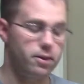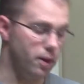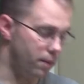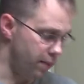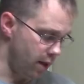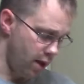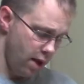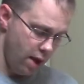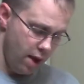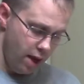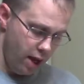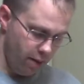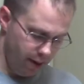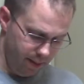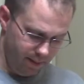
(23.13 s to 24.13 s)
So
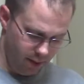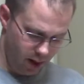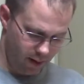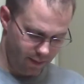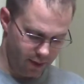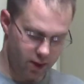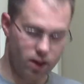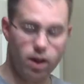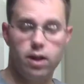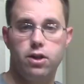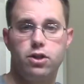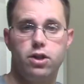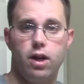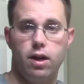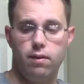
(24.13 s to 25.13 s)
anyway, uh, for today's
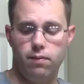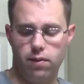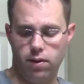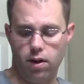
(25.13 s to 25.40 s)
shave,